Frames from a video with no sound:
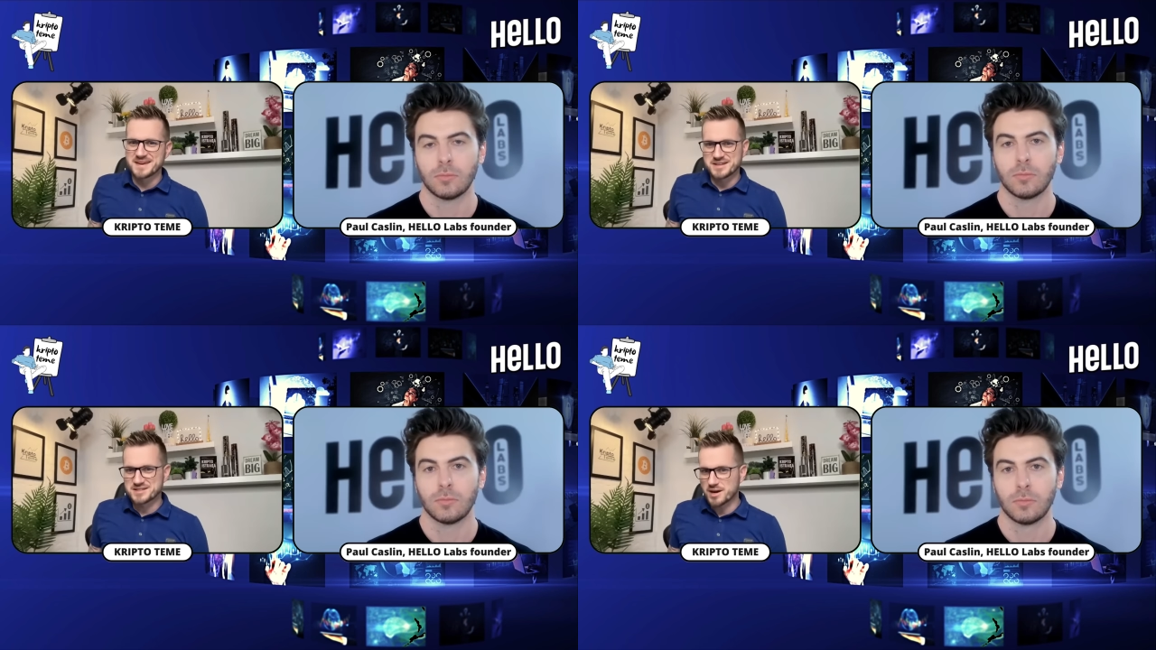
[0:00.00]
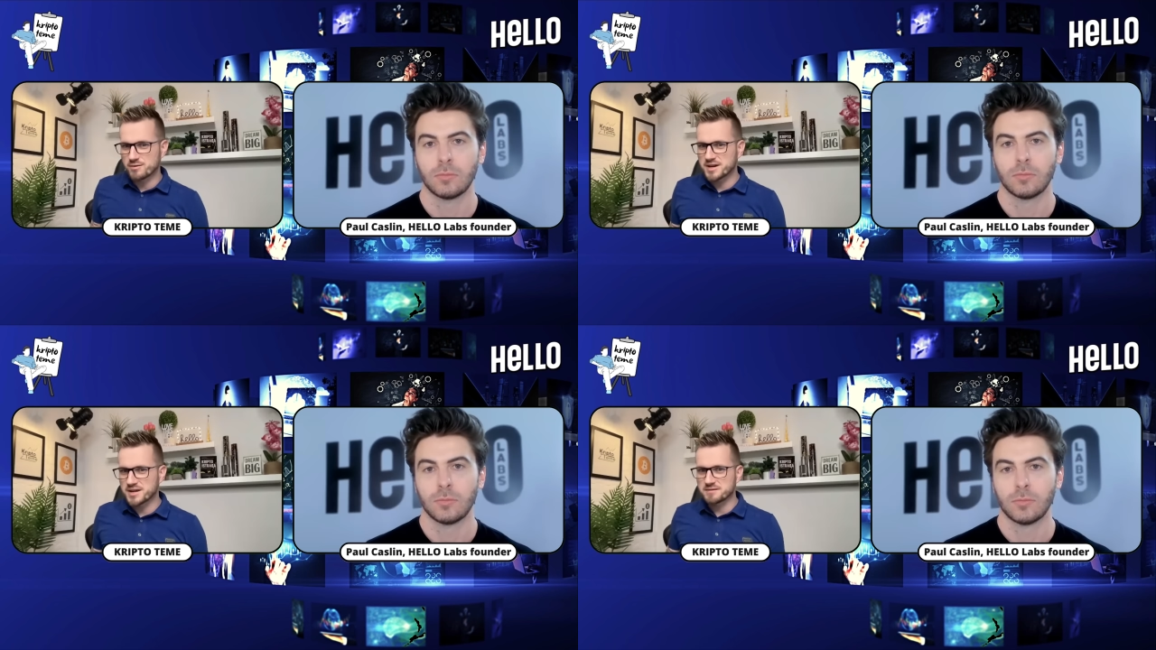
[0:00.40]
Speaker 1: Is there
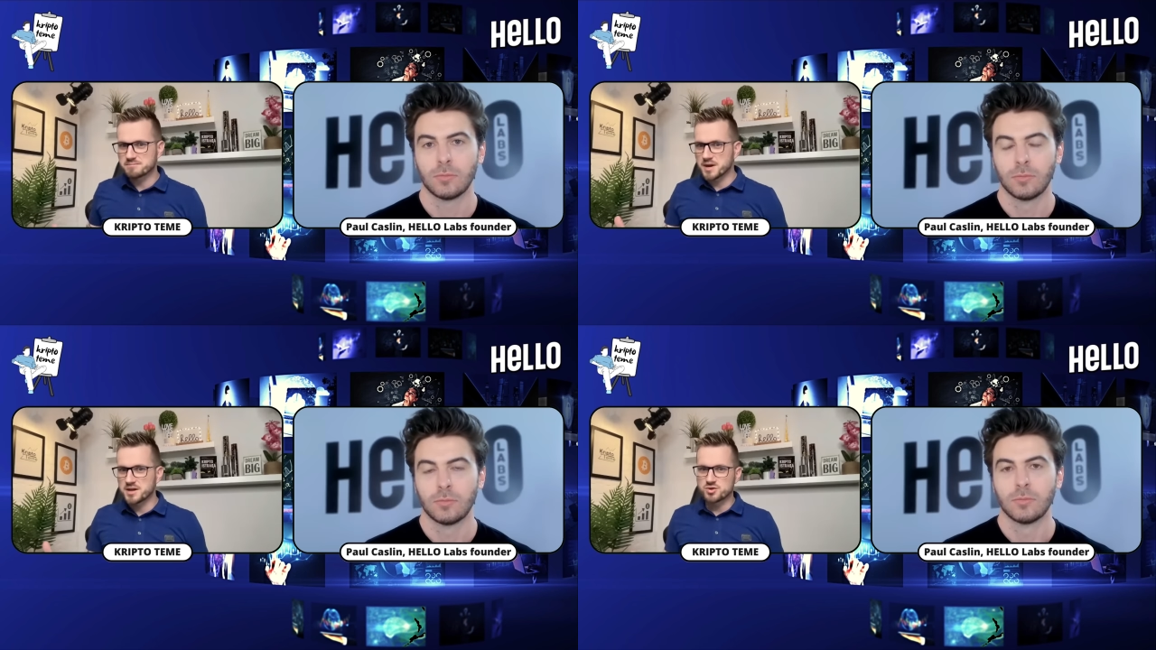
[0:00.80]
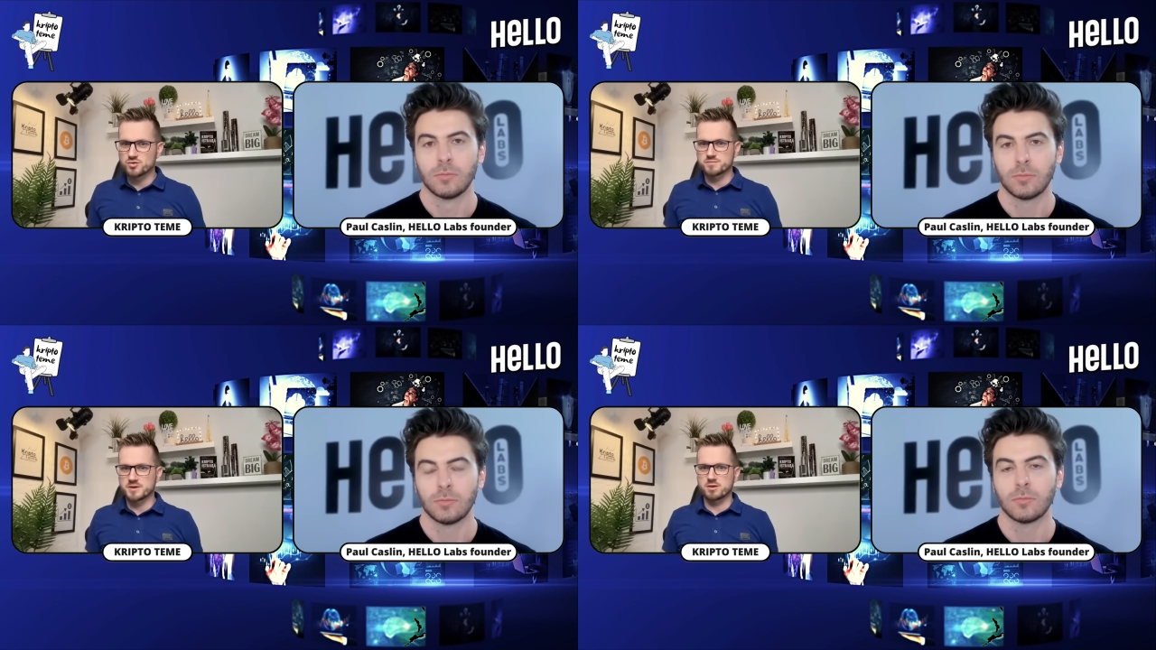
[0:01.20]
any any
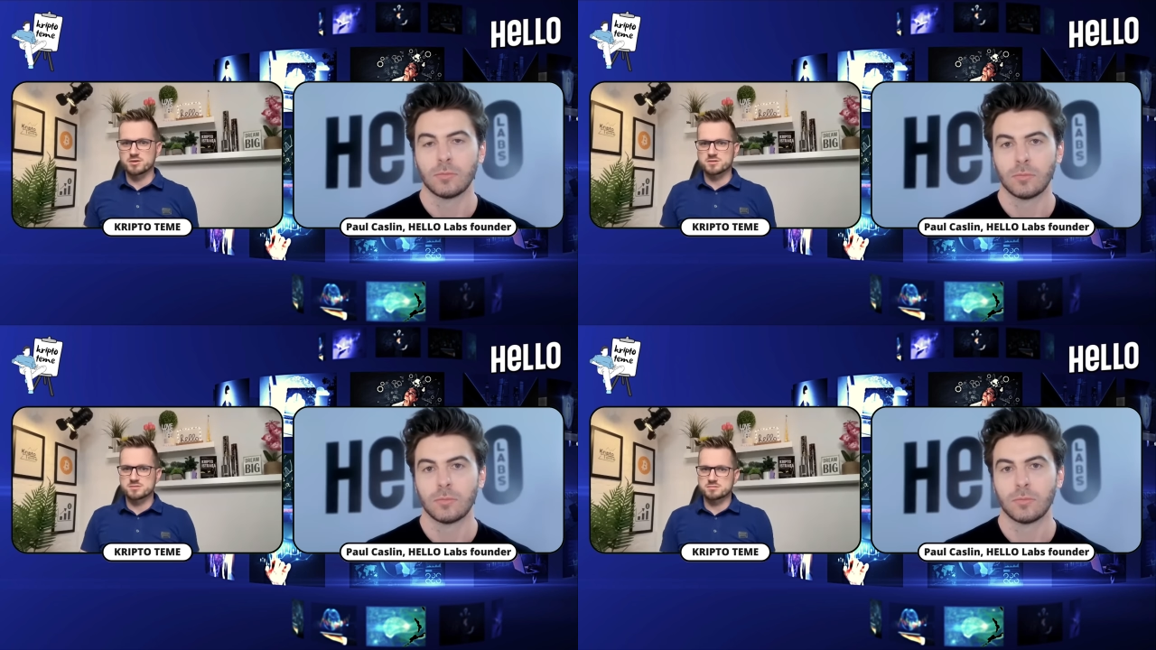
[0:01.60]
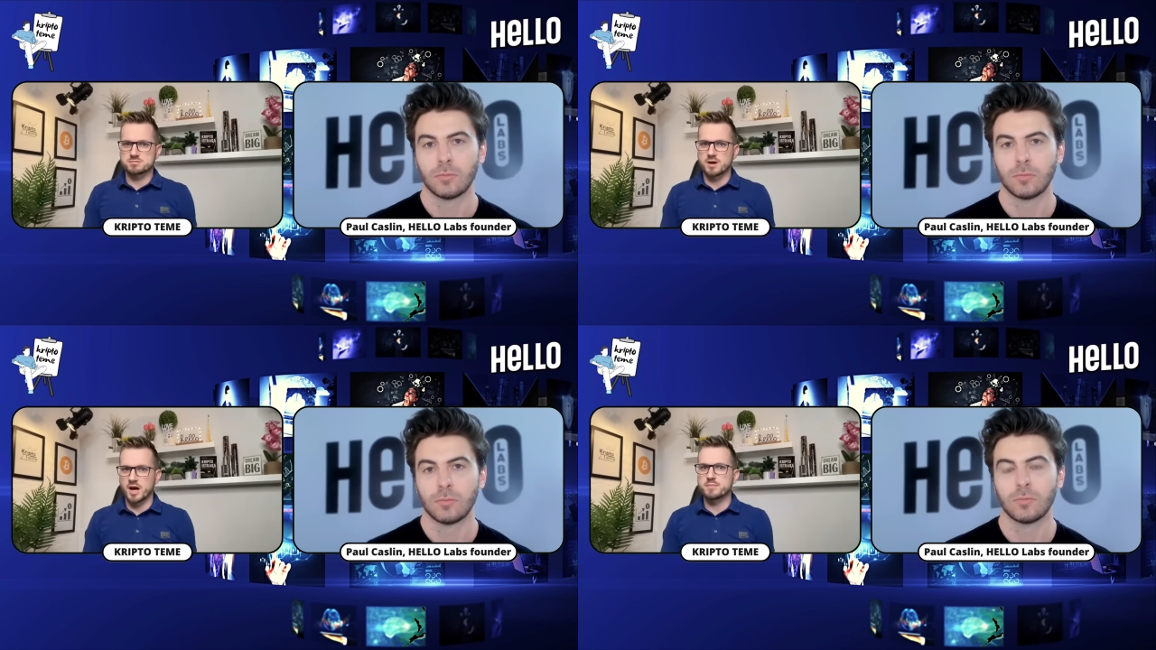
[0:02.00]
news? Because
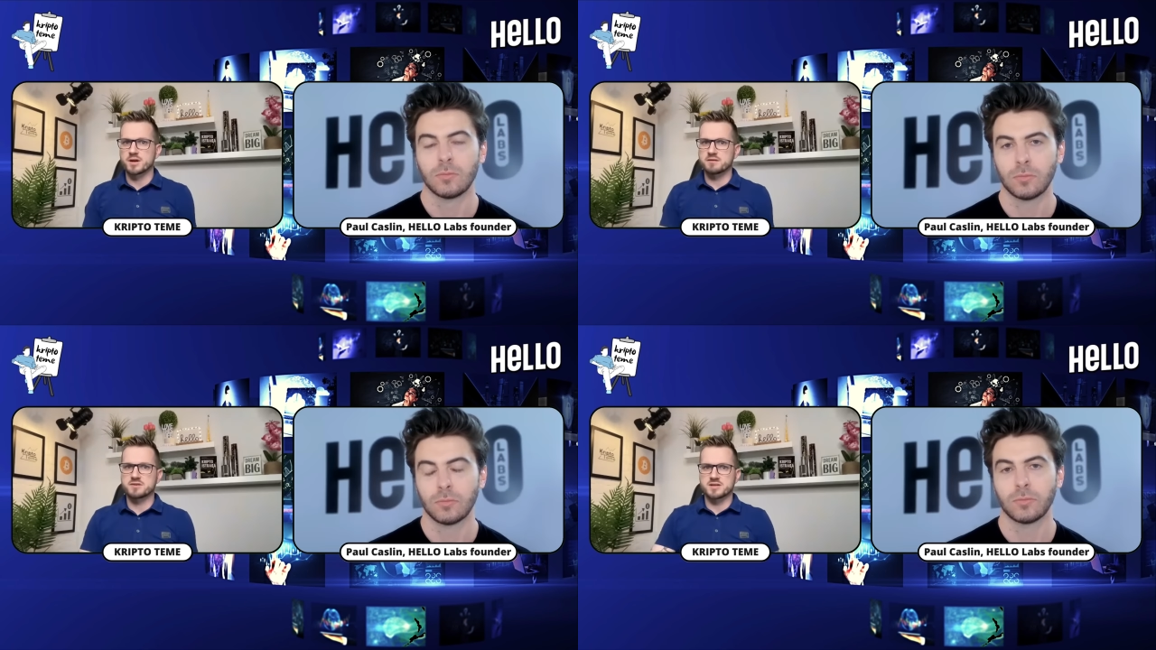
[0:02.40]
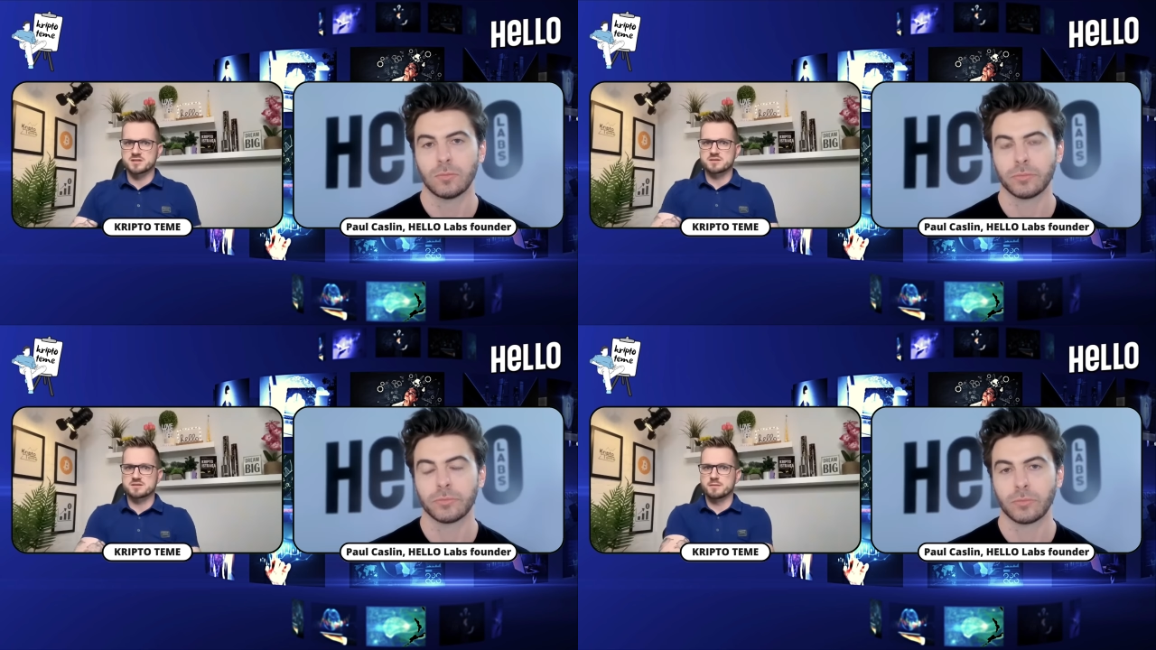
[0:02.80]
I believe
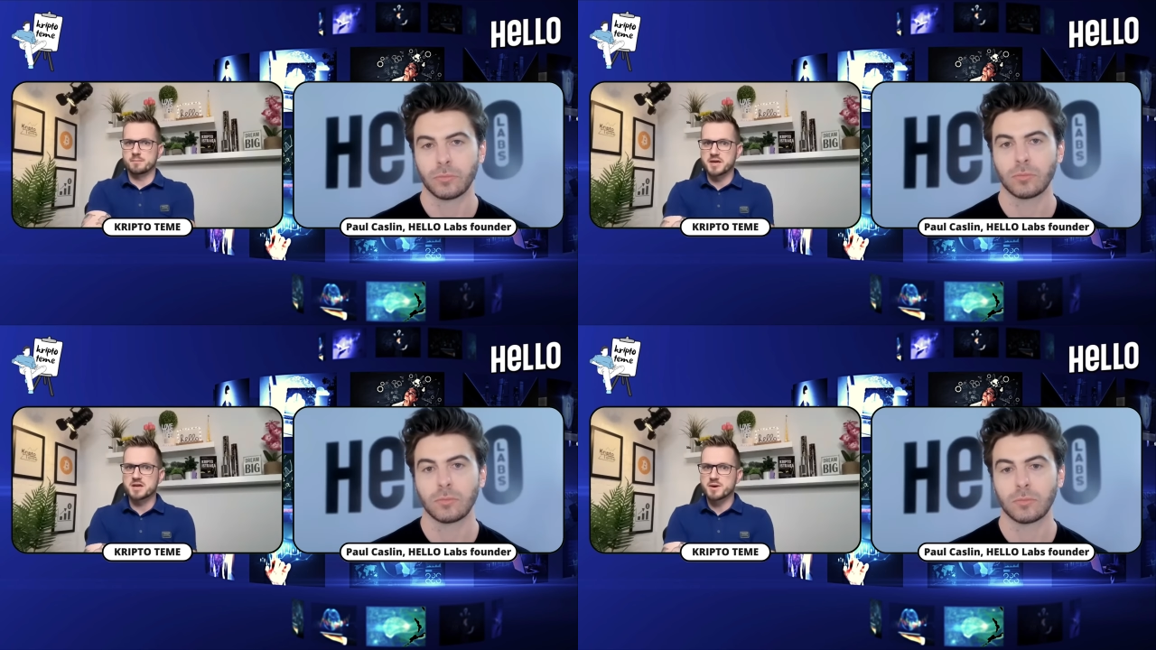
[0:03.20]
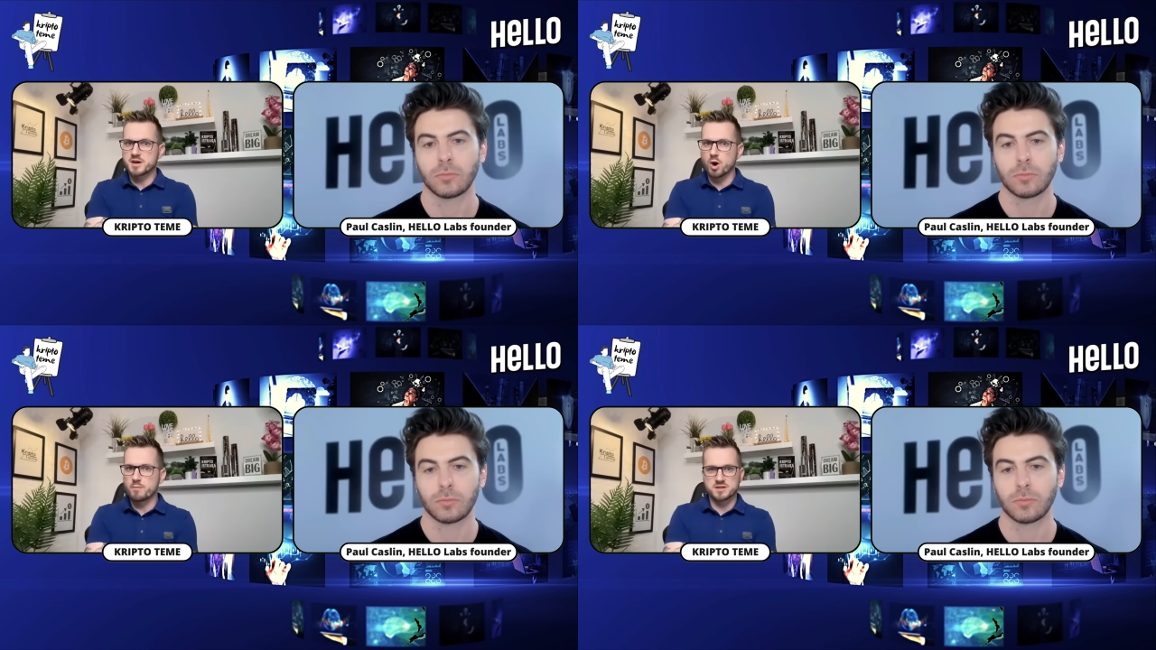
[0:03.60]
that's a big,
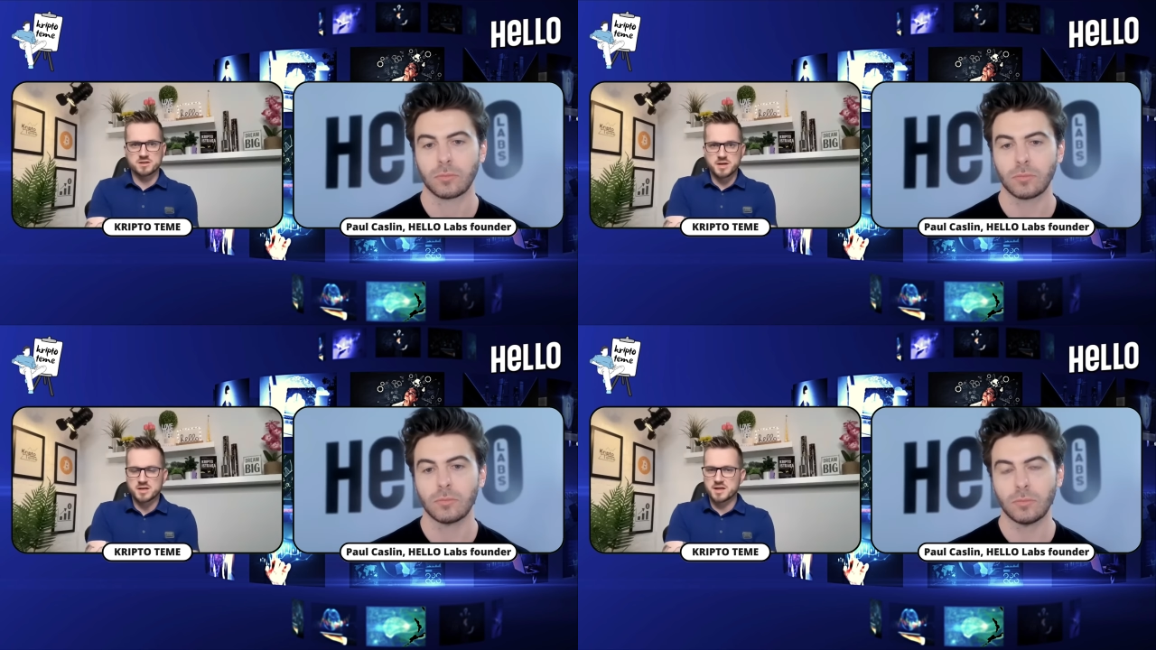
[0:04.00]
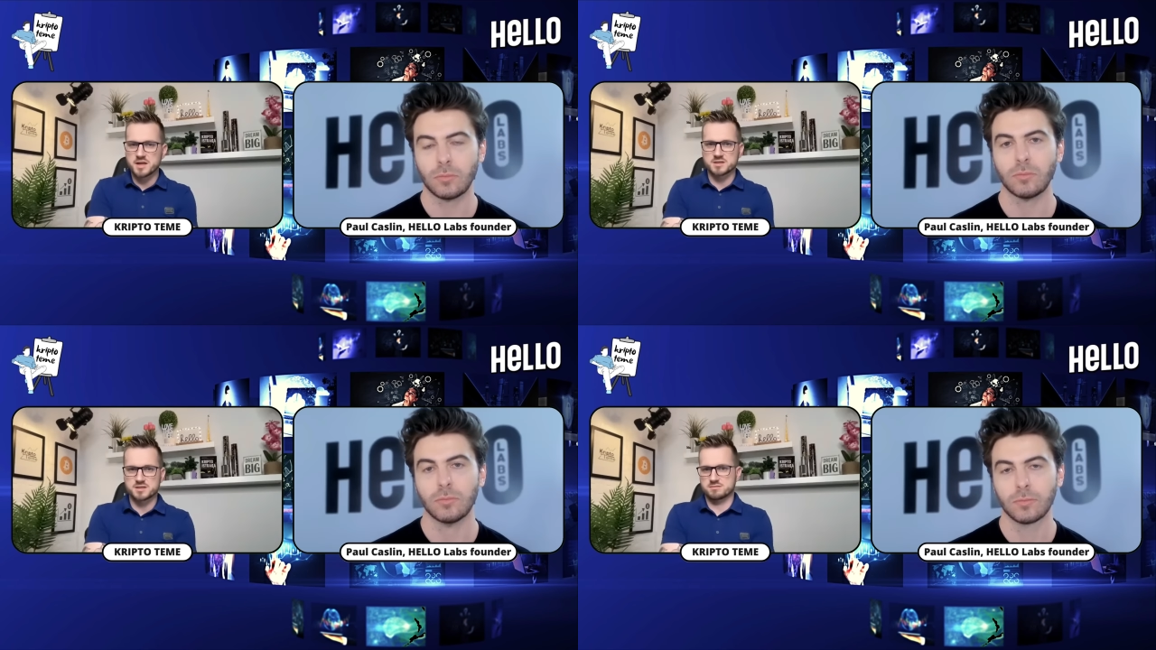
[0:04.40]
big moment, big
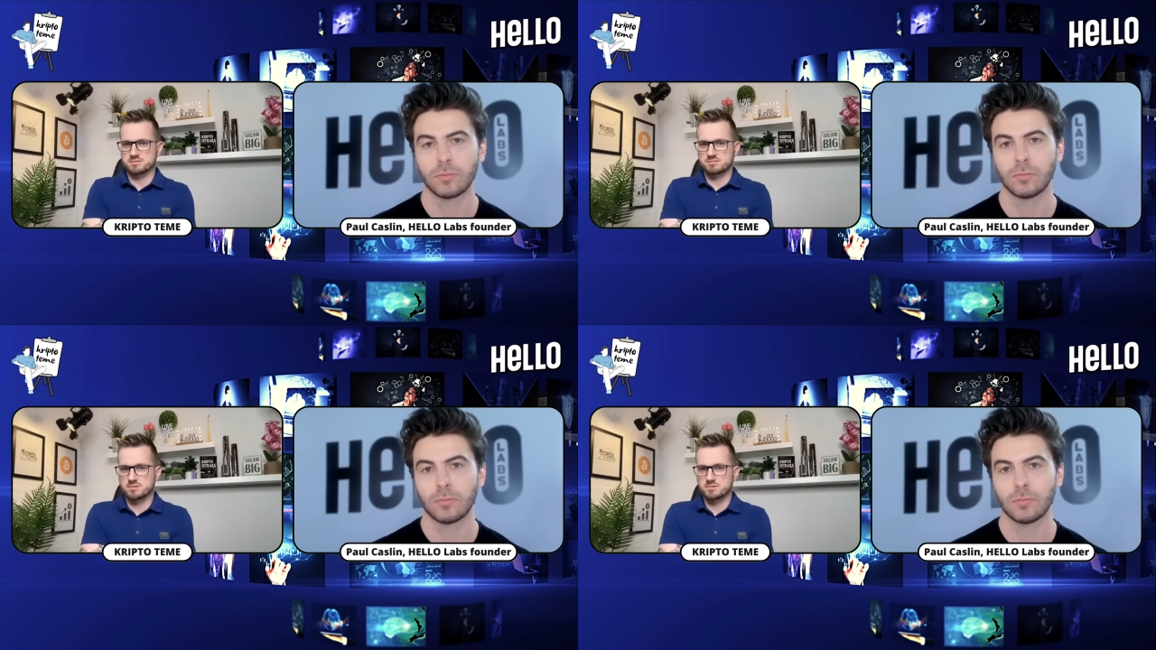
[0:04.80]
things.